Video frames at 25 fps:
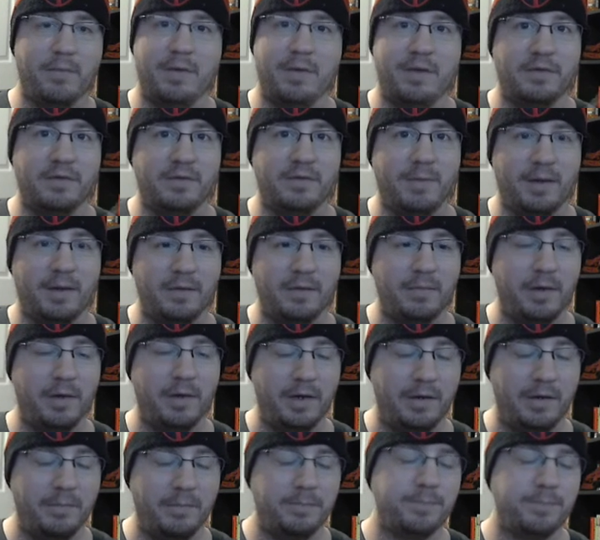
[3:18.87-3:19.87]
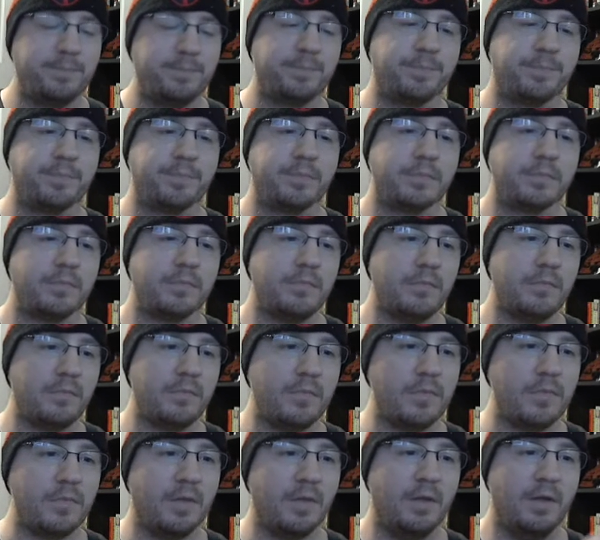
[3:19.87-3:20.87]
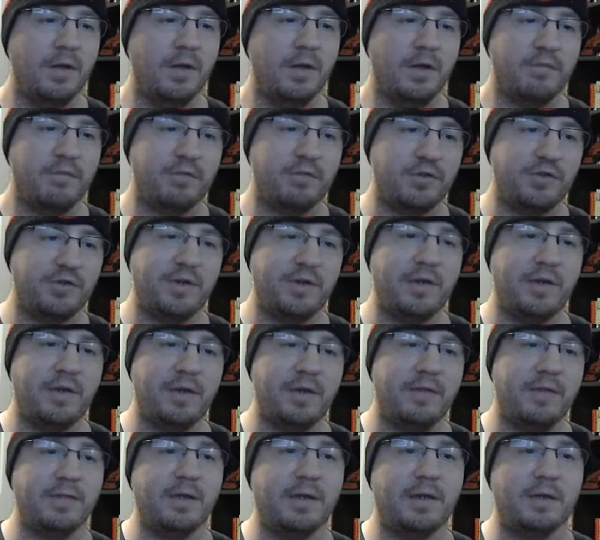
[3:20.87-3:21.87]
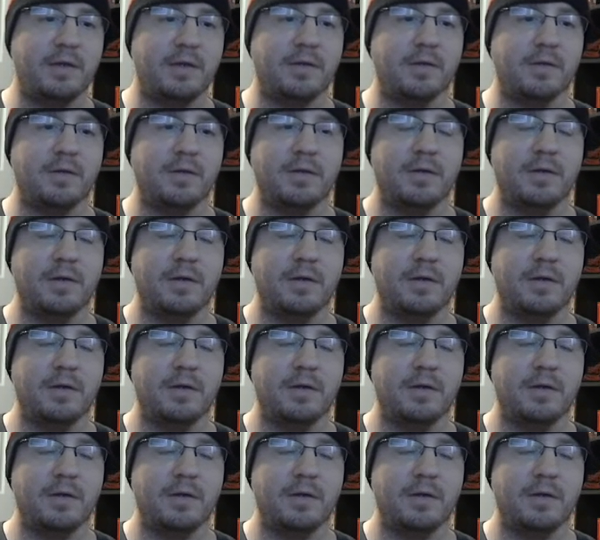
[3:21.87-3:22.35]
It is about the money. For Cena getting their